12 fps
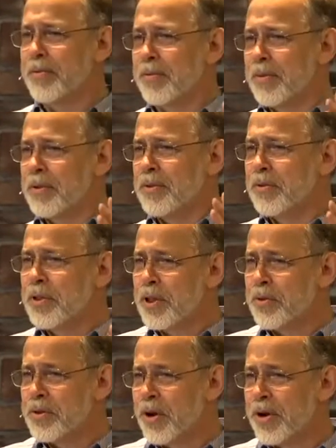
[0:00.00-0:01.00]
we do the
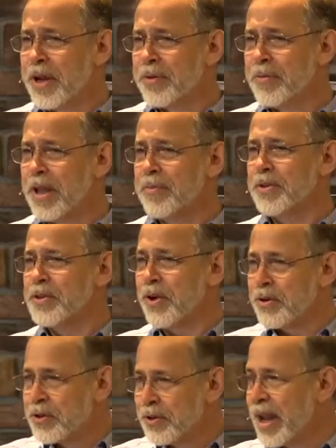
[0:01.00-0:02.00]
U turn and, and we
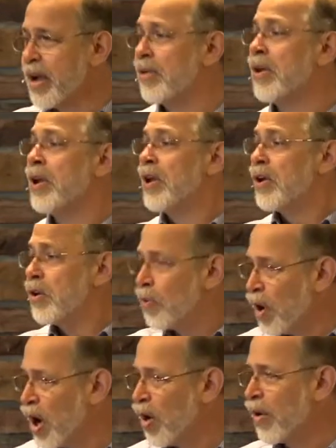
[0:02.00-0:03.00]
start to now
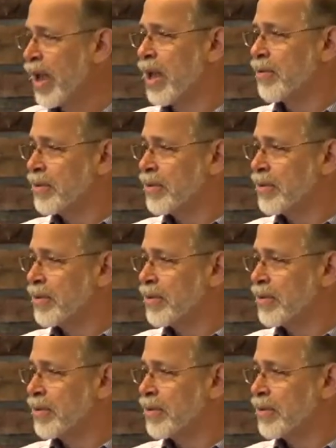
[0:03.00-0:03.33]
grow again.